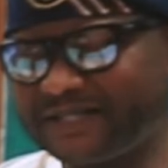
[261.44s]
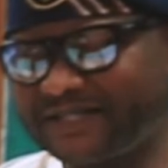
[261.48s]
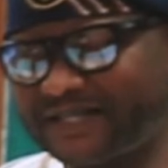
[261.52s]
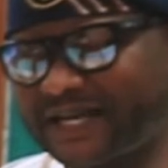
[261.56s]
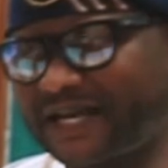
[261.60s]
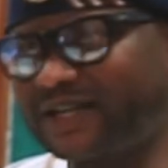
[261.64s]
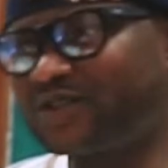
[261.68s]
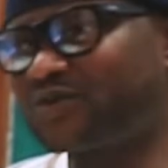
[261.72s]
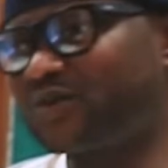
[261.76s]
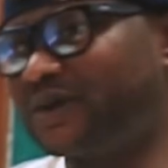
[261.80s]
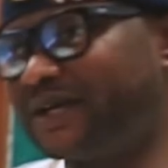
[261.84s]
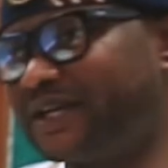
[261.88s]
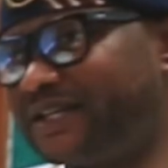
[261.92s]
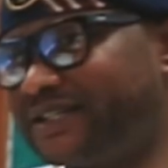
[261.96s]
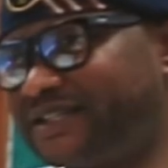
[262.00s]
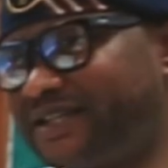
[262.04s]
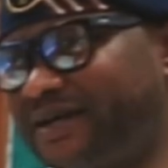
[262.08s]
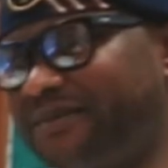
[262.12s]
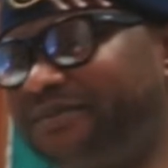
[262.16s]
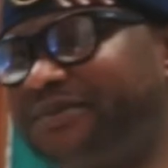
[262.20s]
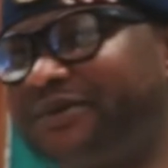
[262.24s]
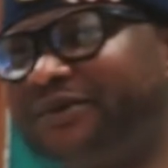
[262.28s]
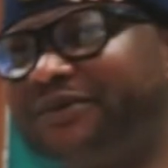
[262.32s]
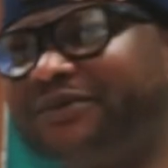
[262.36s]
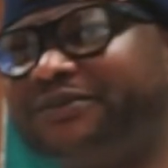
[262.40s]
cite one
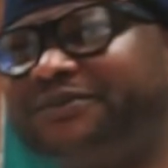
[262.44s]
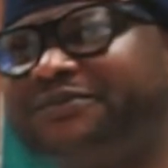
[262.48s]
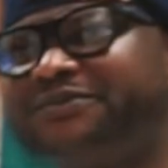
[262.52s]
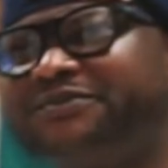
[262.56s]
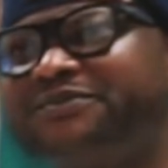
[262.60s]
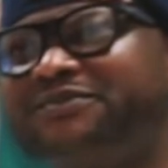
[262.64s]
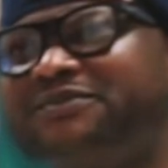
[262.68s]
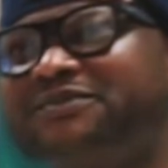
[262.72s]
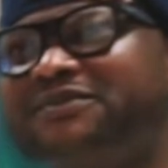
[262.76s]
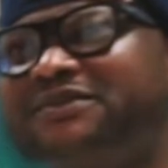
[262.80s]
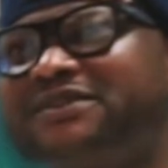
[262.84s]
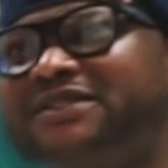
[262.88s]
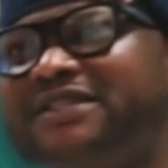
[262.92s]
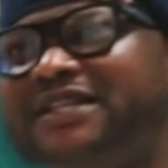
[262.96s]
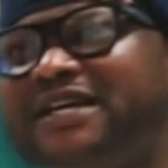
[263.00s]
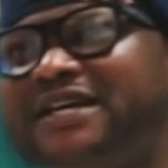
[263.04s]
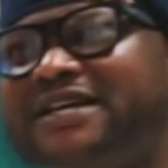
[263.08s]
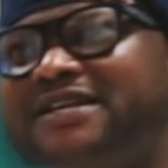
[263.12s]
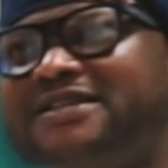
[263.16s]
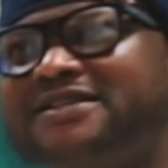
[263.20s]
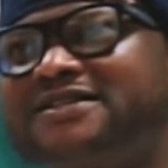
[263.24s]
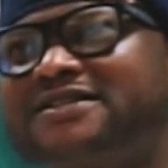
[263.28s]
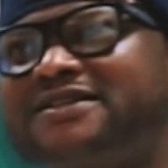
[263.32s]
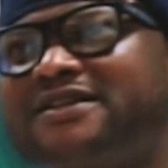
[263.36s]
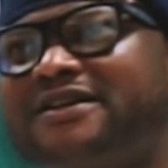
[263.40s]
example. There
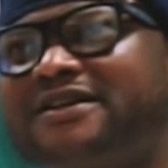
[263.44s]
is